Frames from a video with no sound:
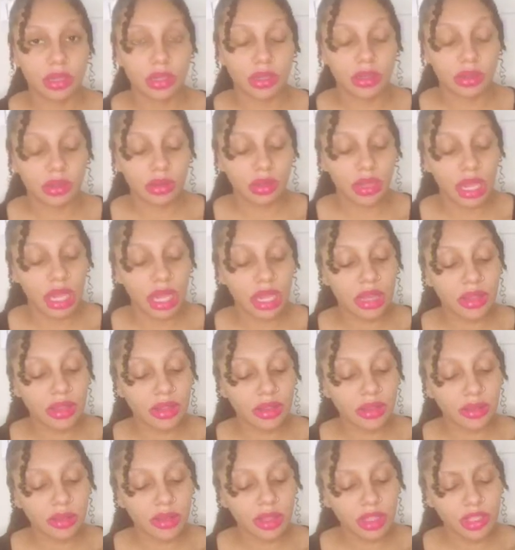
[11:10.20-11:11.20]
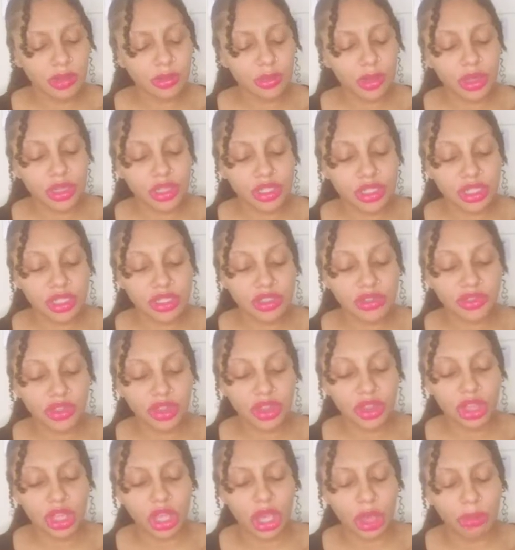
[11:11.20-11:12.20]
and this person is
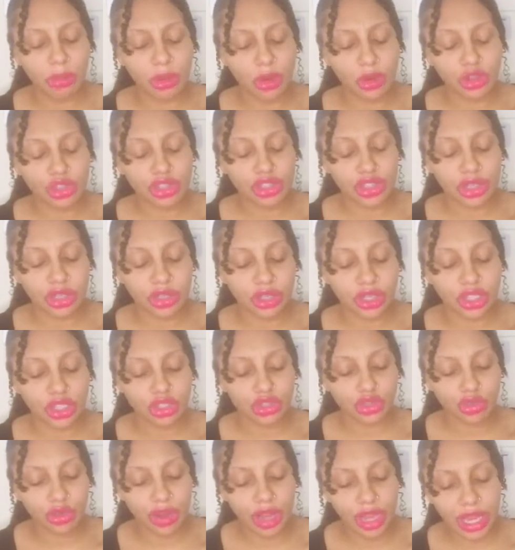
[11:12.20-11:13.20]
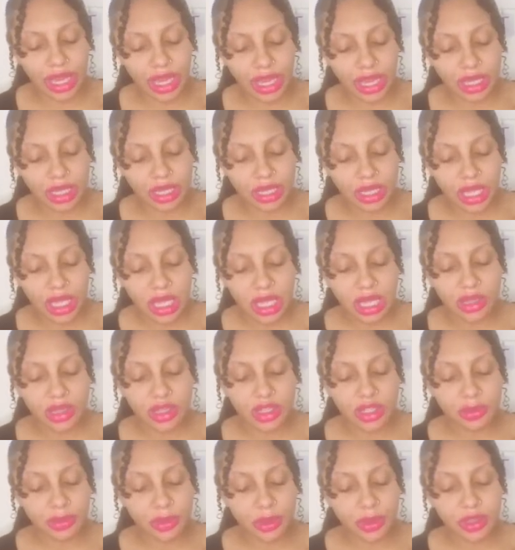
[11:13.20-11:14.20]
feeling emotionally drained. This
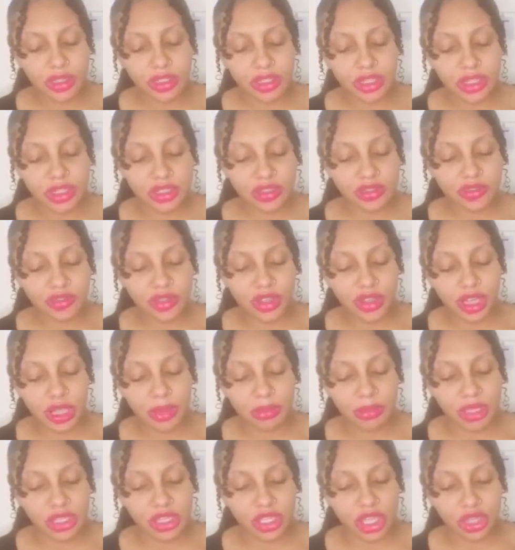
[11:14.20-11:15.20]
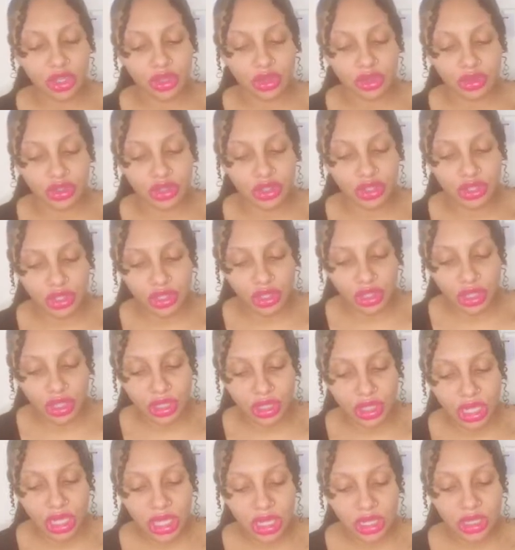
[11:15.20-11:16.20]
person is feeling misunderstood.
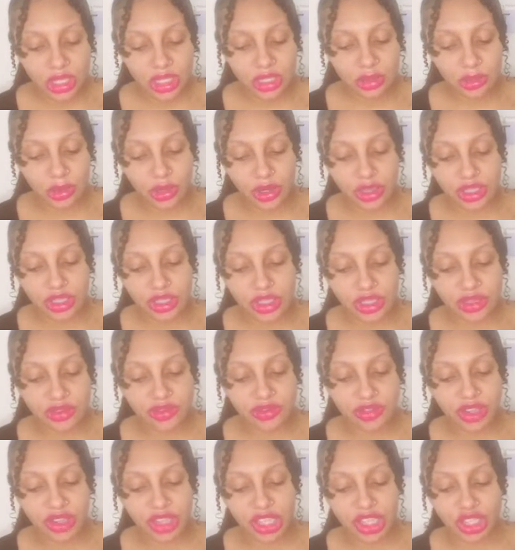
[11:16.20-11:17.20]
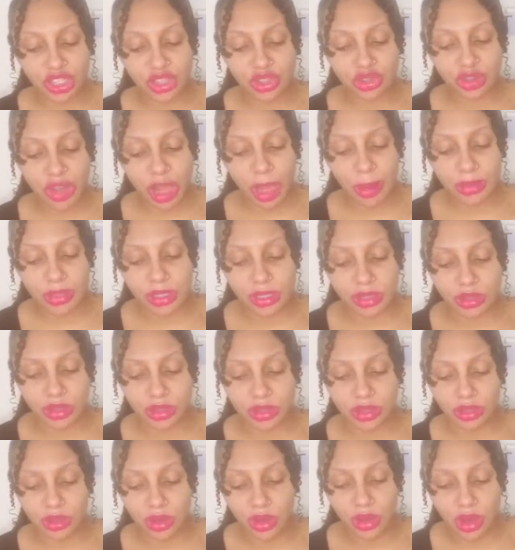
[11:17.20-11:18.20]
This person is feeling trapped in their
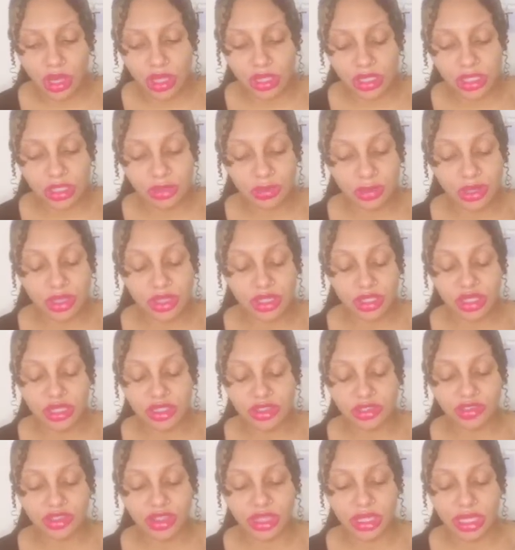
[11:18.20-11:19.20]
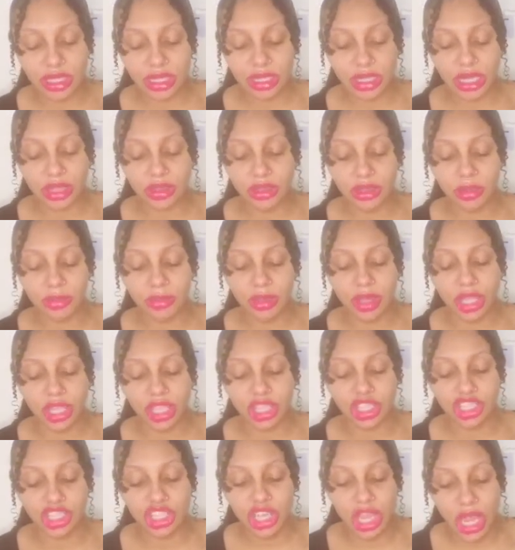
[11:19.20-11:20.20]
thoughts. This person is feeling like they're being
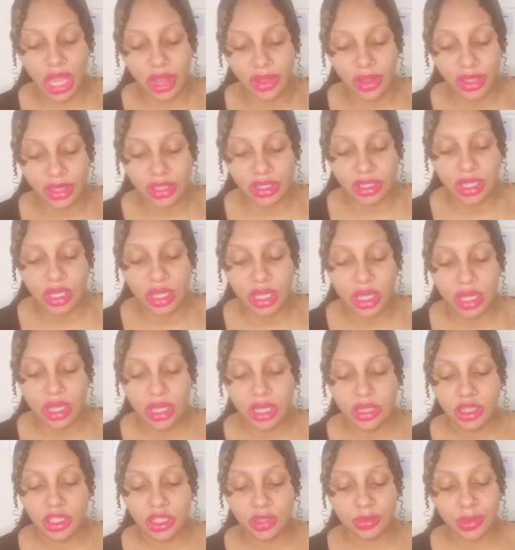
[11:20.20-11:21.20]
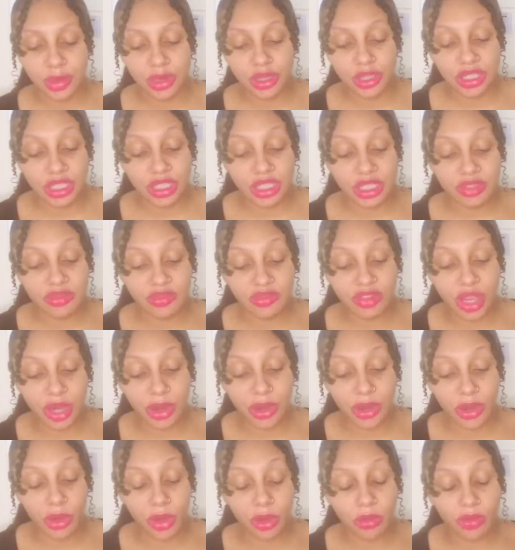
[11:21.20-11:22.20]
challenged. This person is very
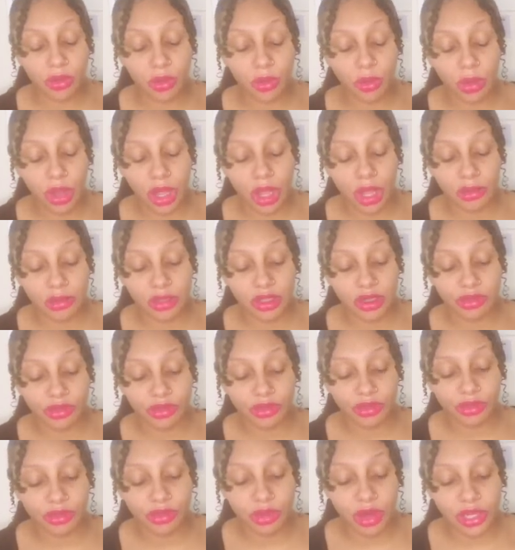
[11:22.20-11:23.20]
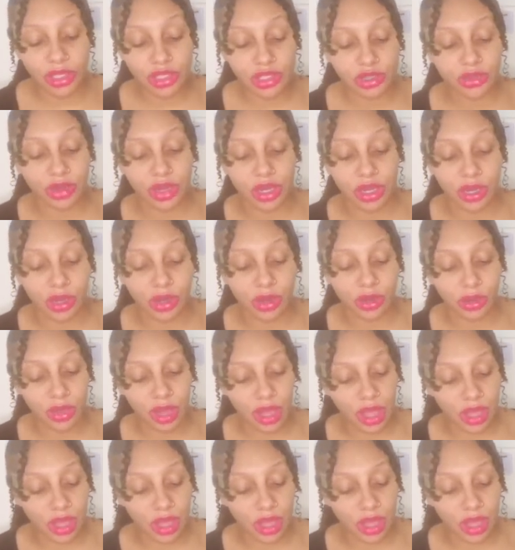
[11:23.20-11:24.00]
overwhelmed and frustrated, okay?